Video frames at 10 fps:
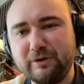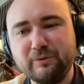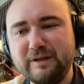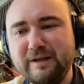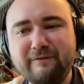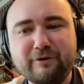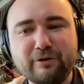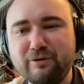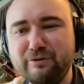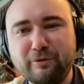You would never
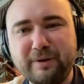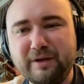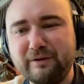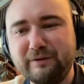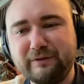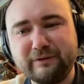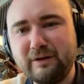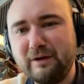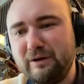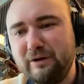call your pickers
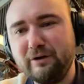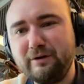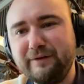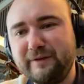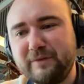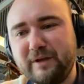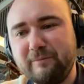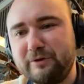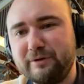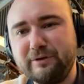early
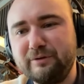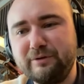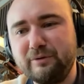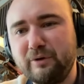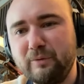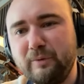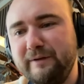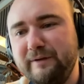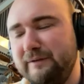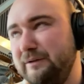September. You, you
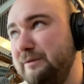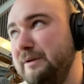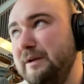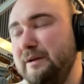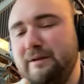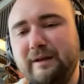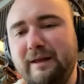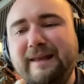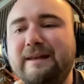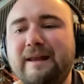always, you,
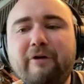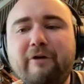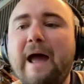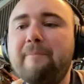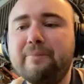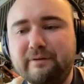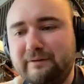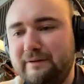it never happened.